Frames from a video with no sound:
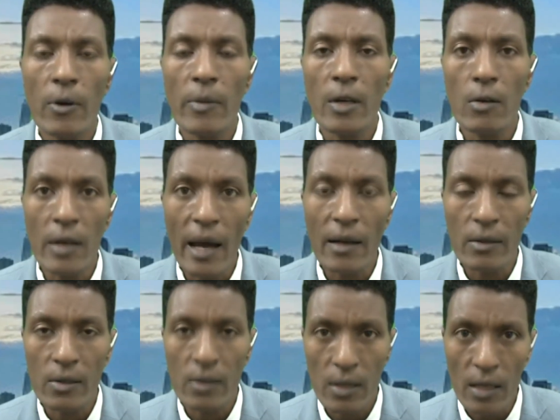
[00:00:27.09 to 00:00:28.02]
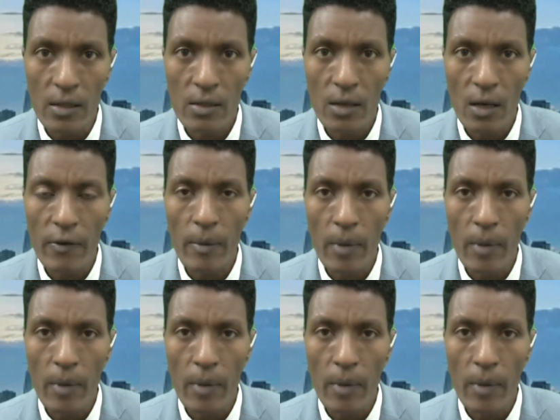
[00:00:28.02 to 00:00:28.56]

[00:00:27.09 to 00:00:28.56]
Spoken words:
from the United States of